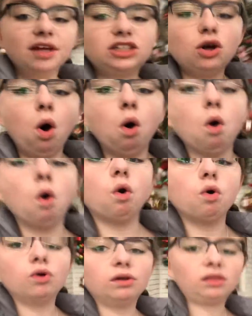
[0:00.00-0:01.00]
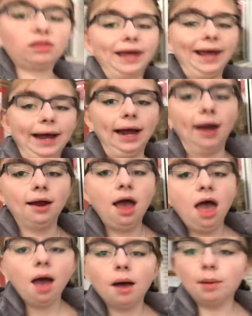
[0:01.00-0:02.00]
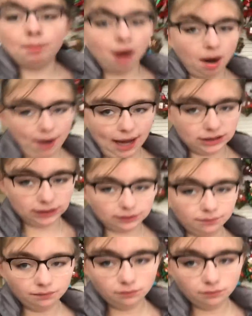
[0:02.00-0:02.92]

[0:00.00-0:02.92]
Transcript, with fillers: this whole thing. And my mom has it.